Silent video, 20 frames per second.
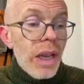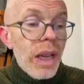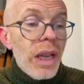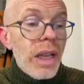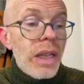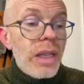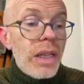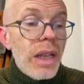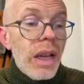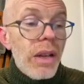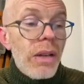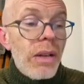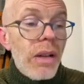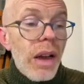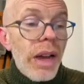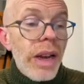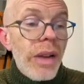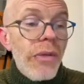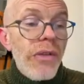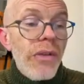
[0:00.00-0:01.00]
So
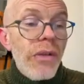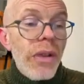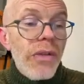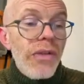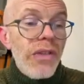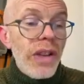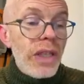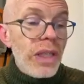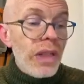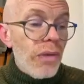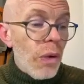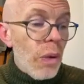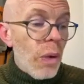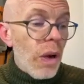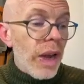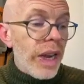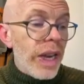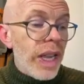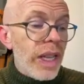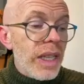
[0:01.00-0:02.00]
first of all,
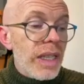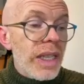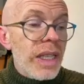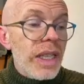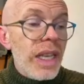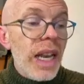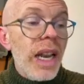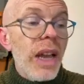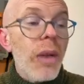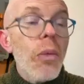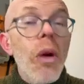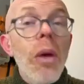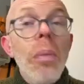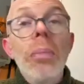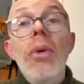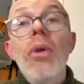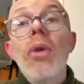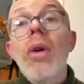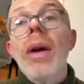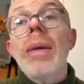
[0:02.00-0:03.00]
I need to tell it what
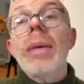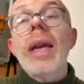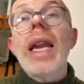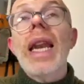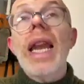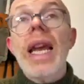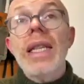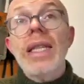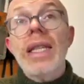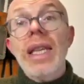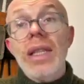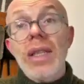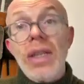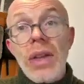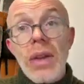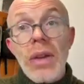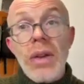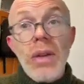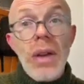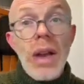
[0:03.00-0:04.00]
port I'm connecting
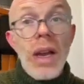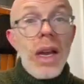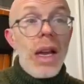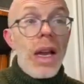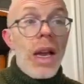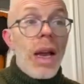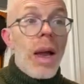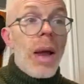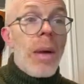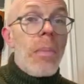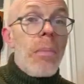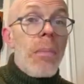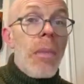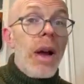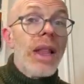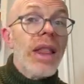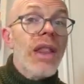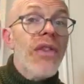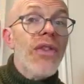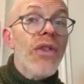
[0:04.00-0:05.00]
to.
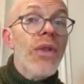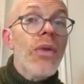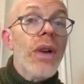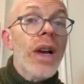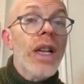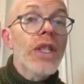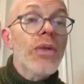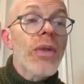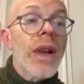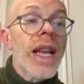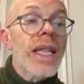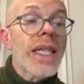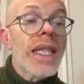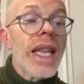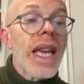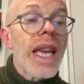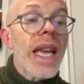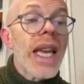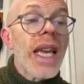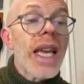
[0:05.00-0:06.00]
My default address
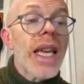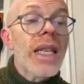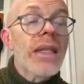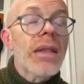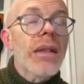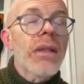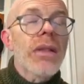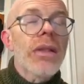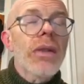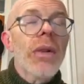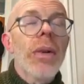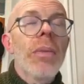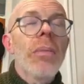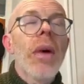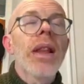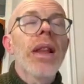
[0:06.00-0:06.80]
is, sorry, my